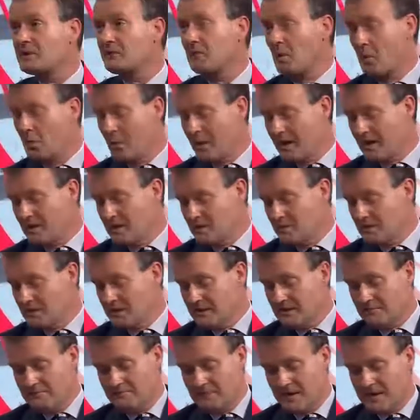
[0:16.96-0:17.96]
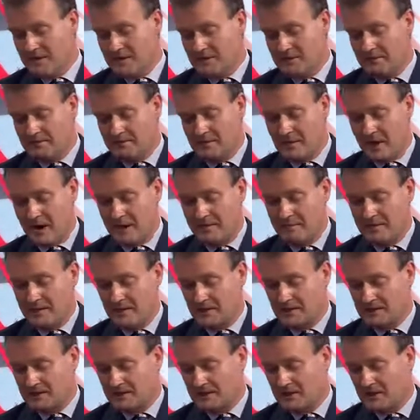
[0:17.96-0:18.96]
of all, when you did meet the Prime
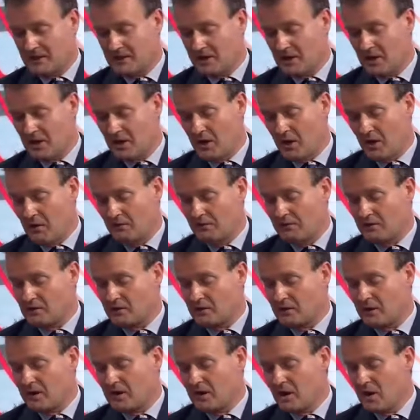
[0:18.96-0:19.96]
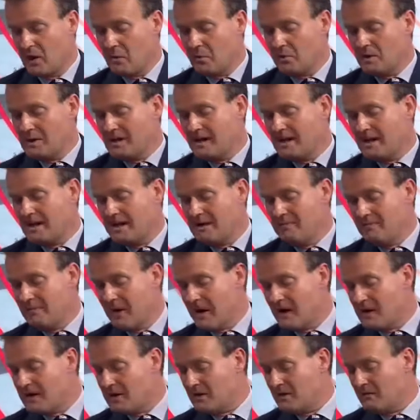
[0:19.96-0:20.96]
Minister of Ukraine, what did he
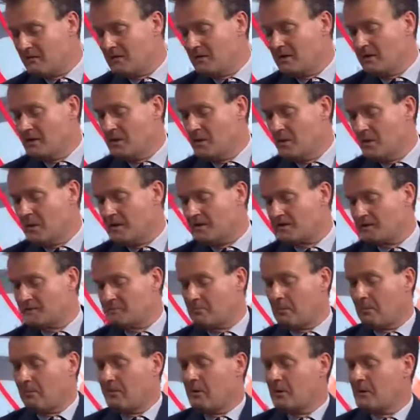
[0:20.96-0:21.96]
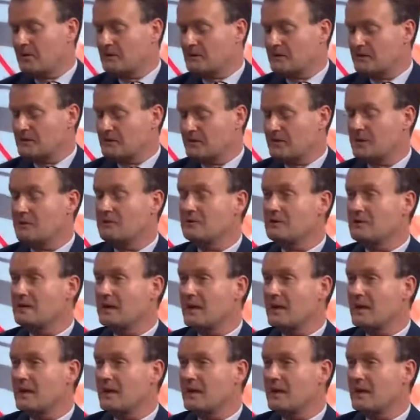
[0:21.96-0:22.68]
make of the UN's proposed Security